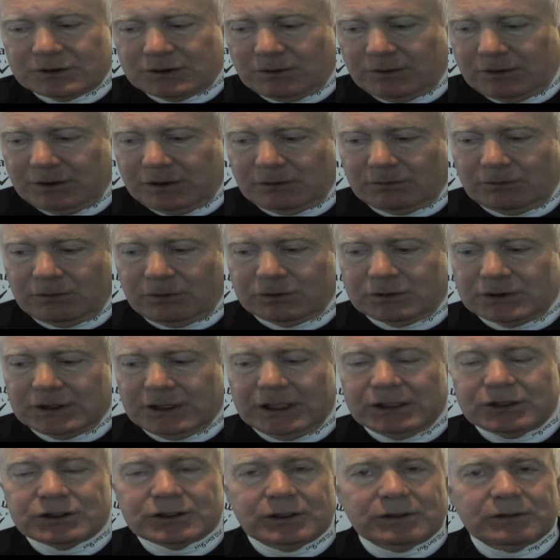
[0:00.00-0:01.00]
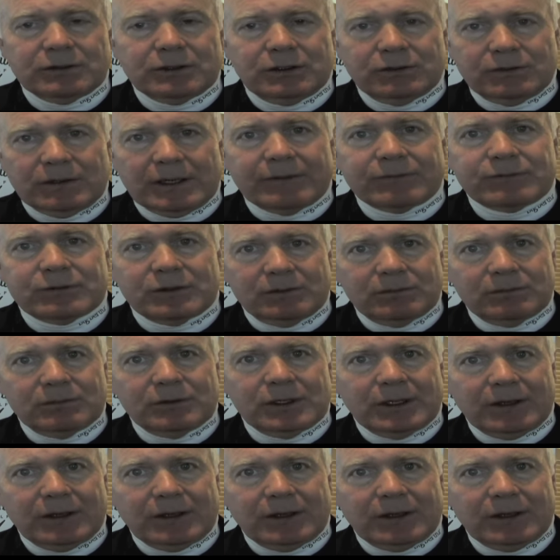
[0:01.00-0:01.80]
so your rotation, you have to